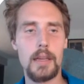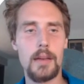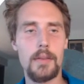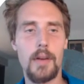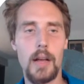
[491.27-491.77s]

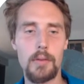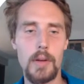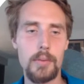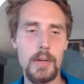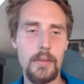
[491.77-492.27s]
following
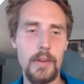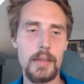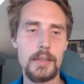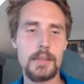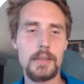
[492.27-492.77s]

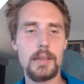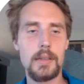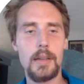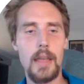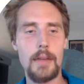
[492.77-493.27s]
previous
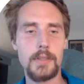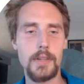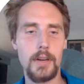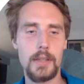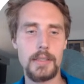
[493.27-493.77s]

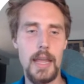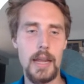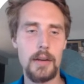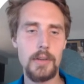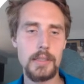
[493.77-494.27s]
adversarial attack
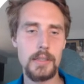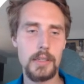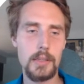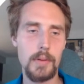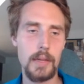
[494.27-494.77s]

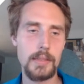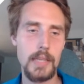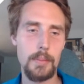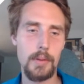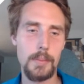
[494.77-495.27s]
research, we
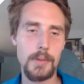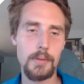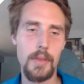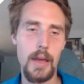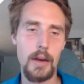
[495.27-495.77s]
sample up to
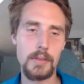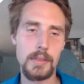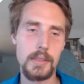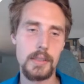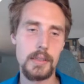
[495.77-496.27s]

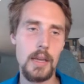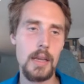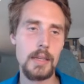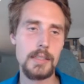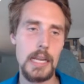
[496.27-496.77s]
1,000
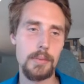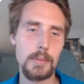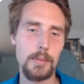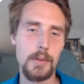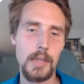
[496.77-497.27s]

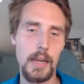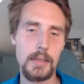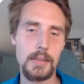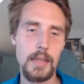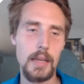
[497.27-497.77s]
samples per
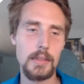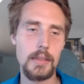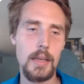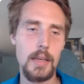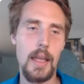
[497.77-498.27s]
data set,
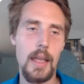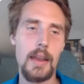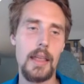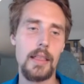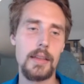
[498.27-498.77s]

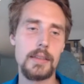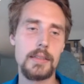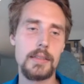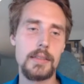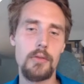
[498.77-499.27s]
and at
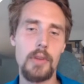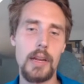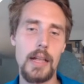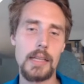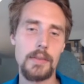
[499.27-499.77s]
least 3
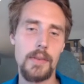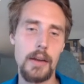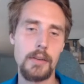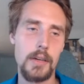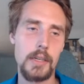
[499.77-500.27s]

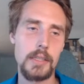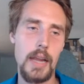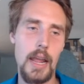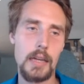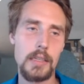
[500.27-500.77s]
classifiers are
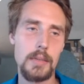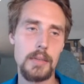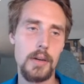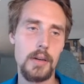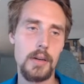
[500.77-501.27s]
attacked
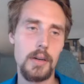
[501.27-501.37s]
per